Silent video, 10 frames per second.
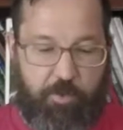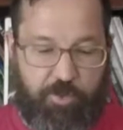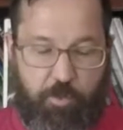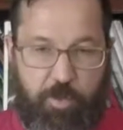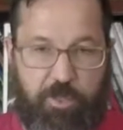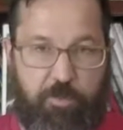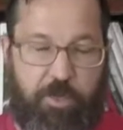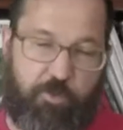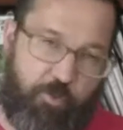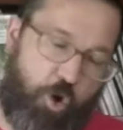With two
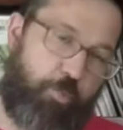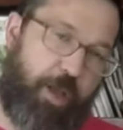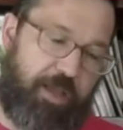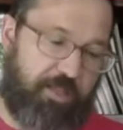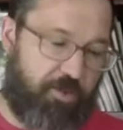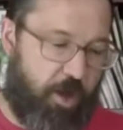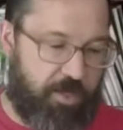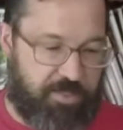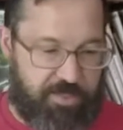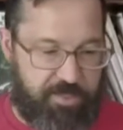millimeter rope, I can
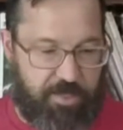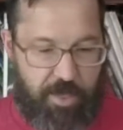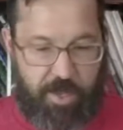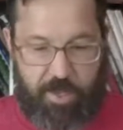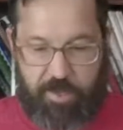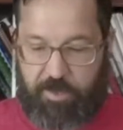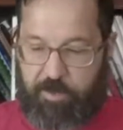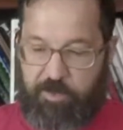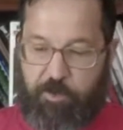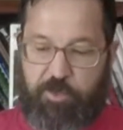toss uh,
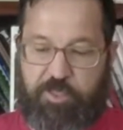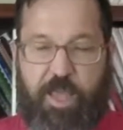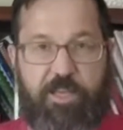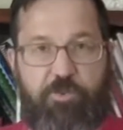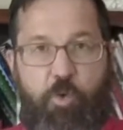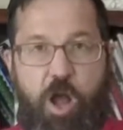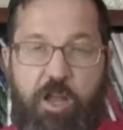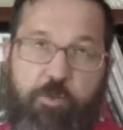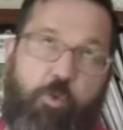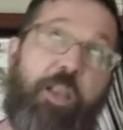you know you attach a
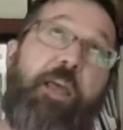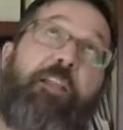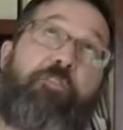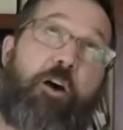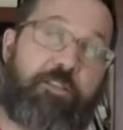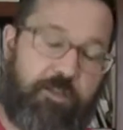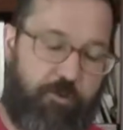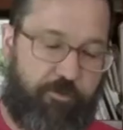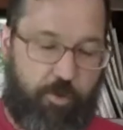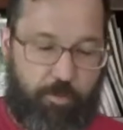rock on one end, toss it
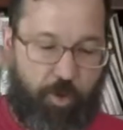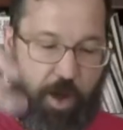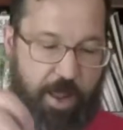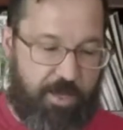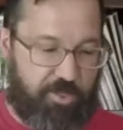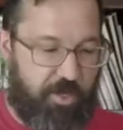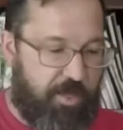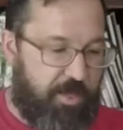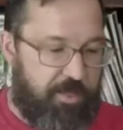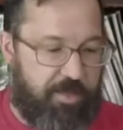over a branch,
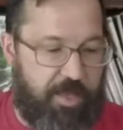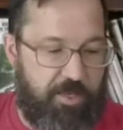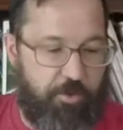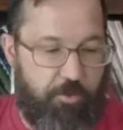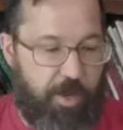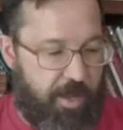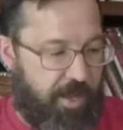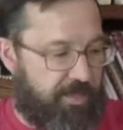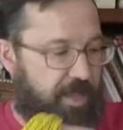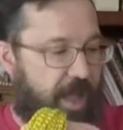then you uh,
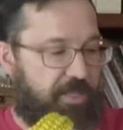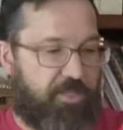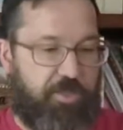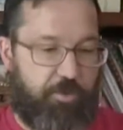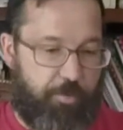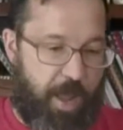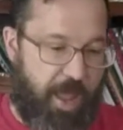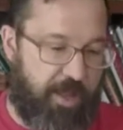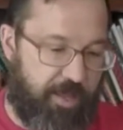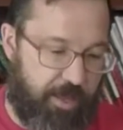attach to your
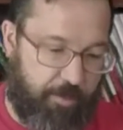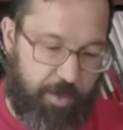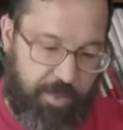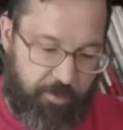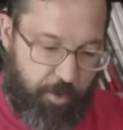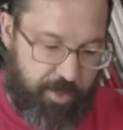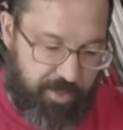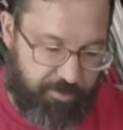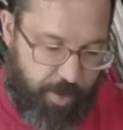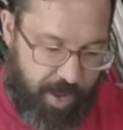bag. I mean, in the way
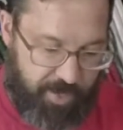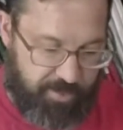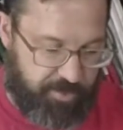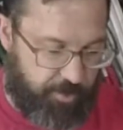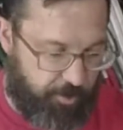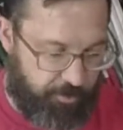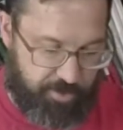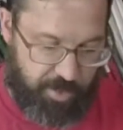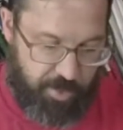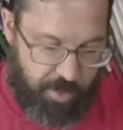this bag is
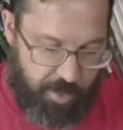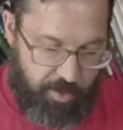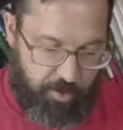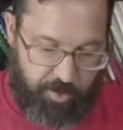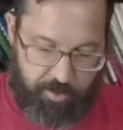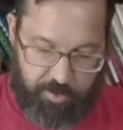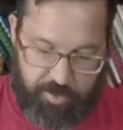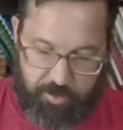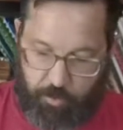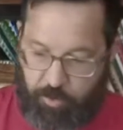used, you can
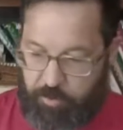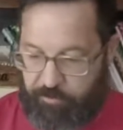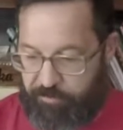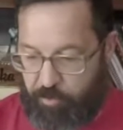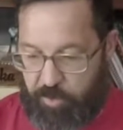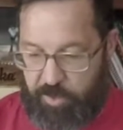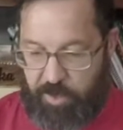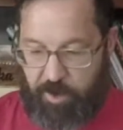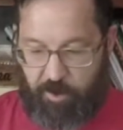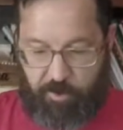store your food in
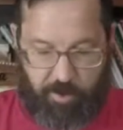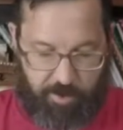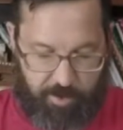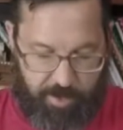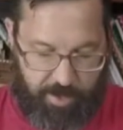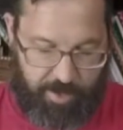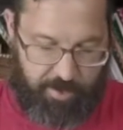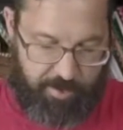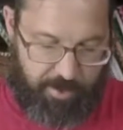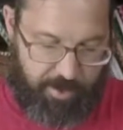there
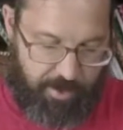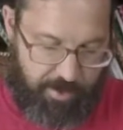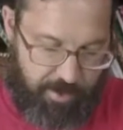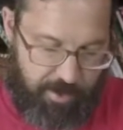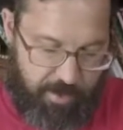and uh,